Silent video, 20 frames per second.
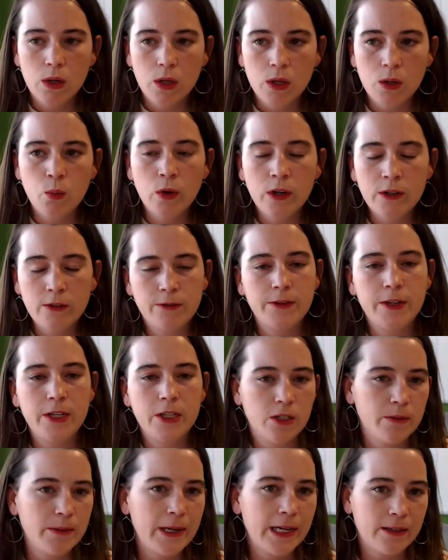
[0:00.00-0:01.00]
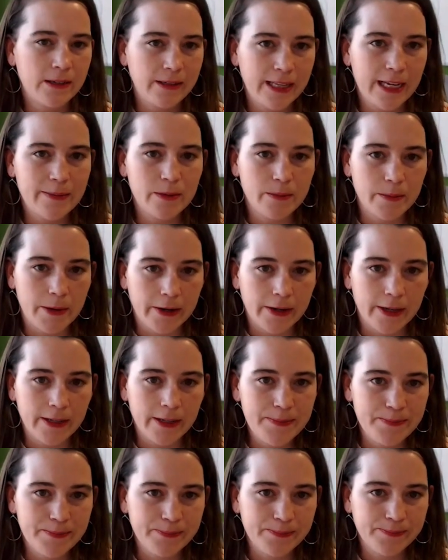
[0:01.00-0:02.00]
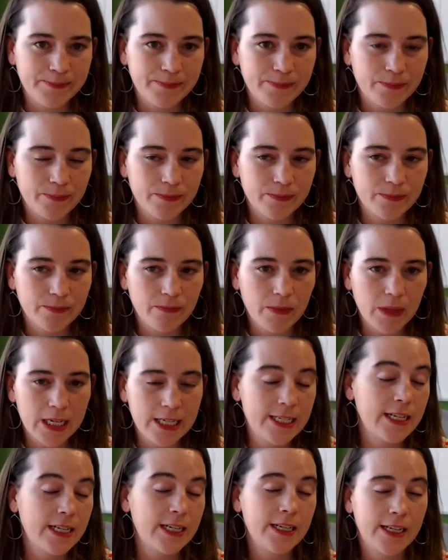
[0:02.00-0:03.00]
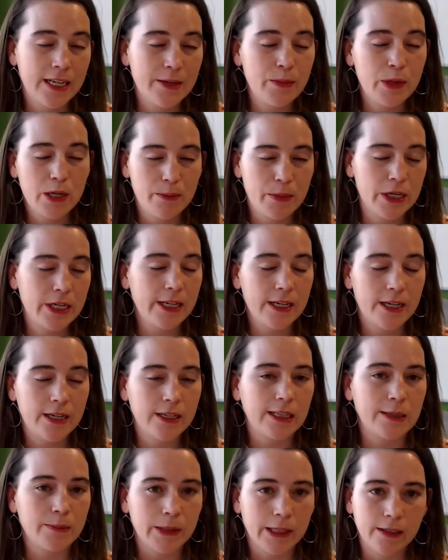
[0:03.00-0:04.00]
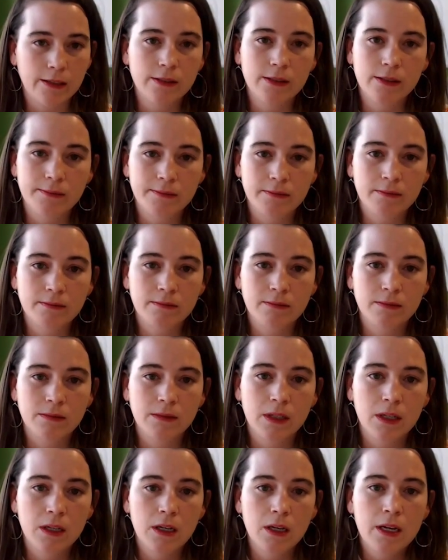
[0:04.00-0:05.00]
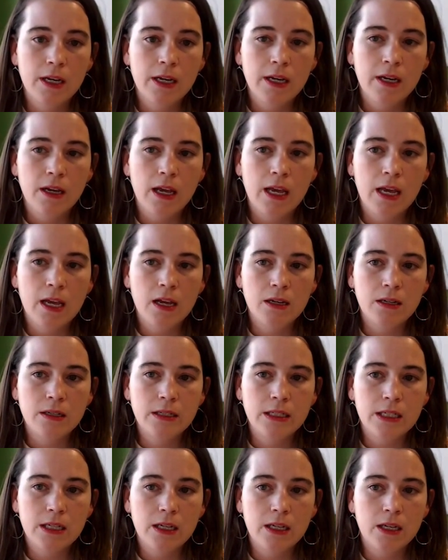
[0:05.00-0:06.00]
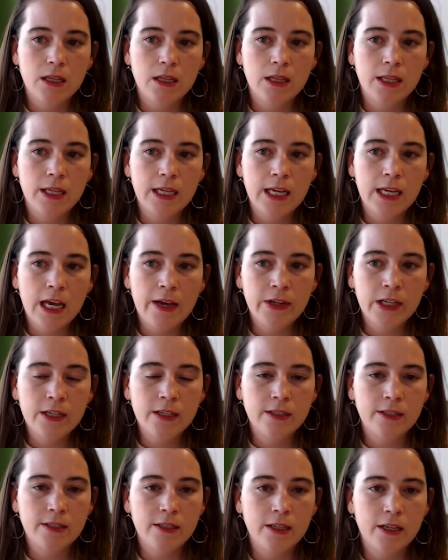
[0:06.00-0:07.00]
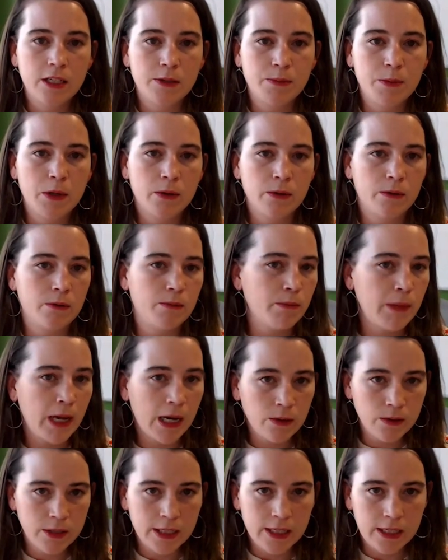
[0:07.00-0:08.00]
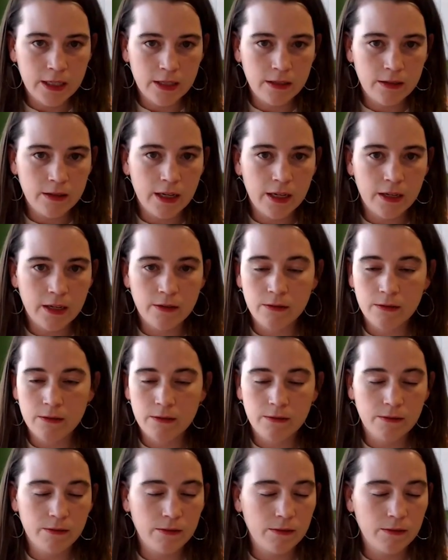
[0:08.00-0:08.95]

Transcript: One feature about our labor market is that it can be a pretty ugly place. And the evidence is both mounting and,